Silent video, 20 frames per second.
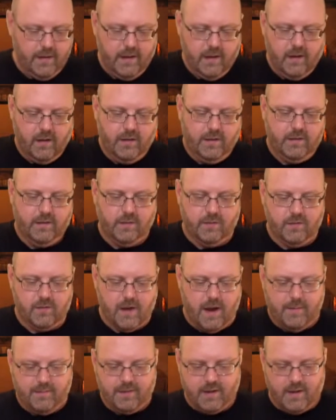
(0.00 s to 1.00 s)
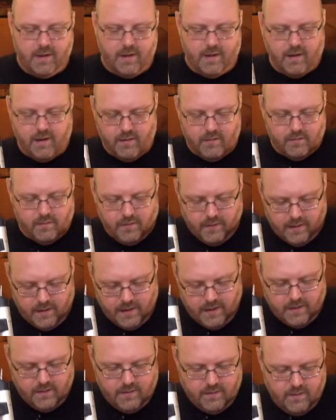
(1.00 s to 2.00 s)
getting all these little drops on there. I don't really
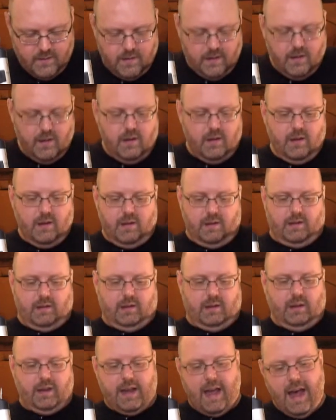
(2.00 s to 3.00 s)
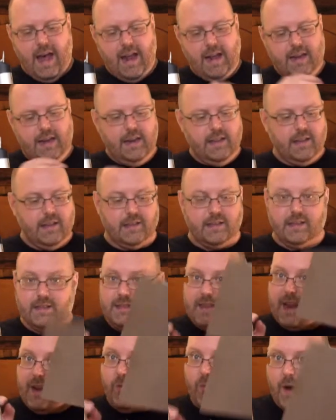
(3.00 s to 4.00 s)
need, kind of need this to
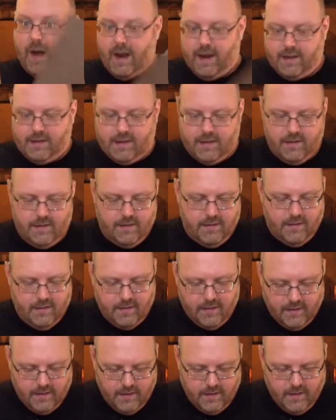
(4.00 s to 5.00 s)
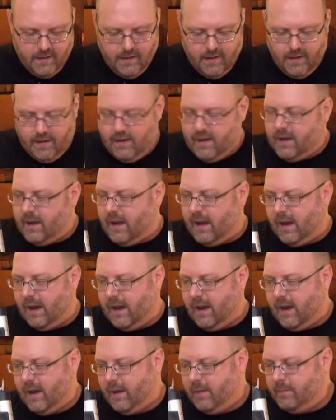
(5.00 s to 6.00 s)
stay white.
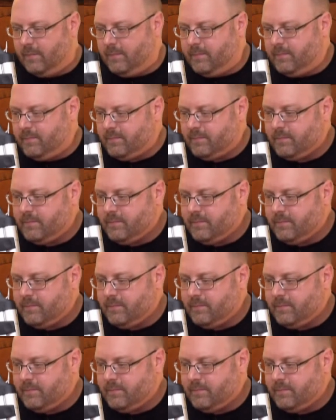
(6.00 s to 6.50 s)
Um,